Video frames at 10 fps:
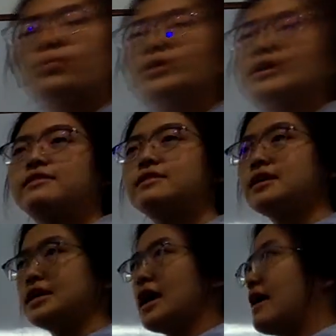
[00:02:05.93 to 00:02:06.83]
We can see
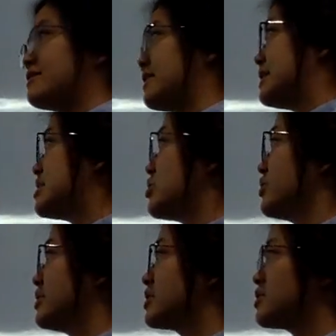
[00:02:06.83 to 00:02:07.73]
here as a
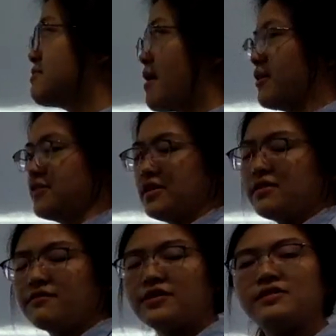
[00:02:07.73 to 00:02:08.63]
year-on-year
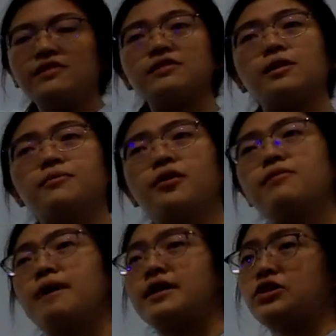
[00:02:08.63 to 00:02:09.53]
comparison, visits
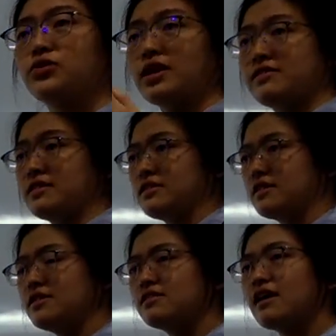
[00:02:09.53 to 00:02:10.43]
abroad by the UK
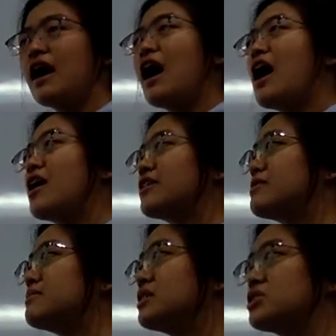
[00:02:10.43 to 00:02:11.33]
citizens are
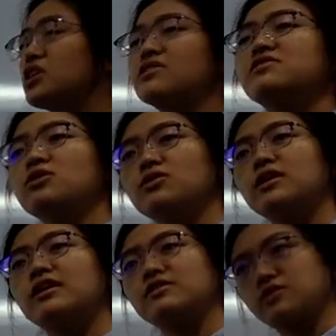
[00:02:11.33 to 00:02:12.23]
diminishing
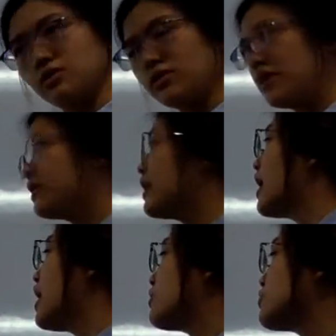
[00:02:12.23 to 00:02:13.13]
slowly and slowly.
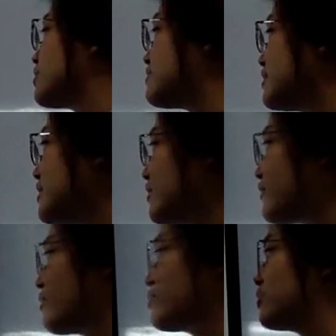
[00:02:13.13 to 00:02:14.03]
You can see here
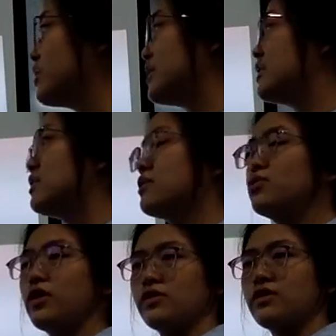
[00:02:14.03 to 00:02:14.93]
from the year
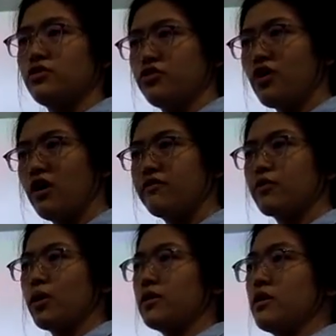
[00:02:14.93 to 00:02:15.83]

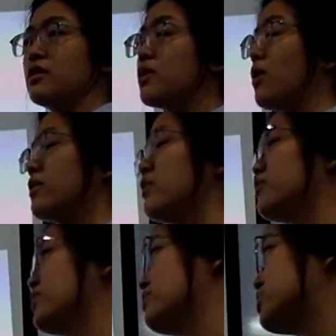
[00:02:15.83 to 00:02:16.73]
2012, the third quarter of
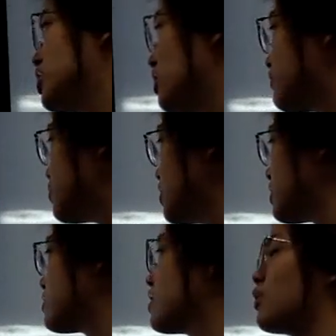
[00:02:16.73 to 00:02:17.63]
2012 to the
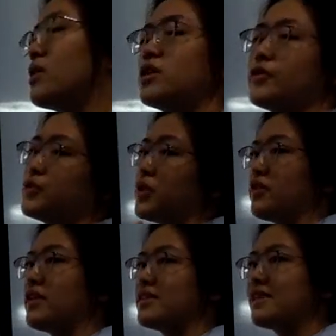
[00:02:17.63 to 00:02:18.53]
third quarter of
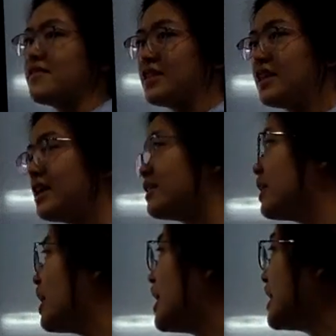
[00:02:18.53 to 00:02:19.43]
2017,
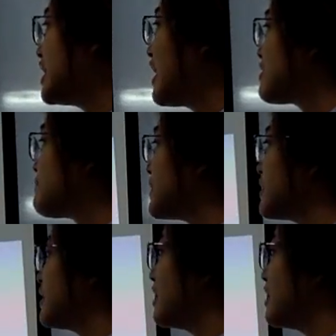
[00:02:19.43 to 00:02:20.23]
it has been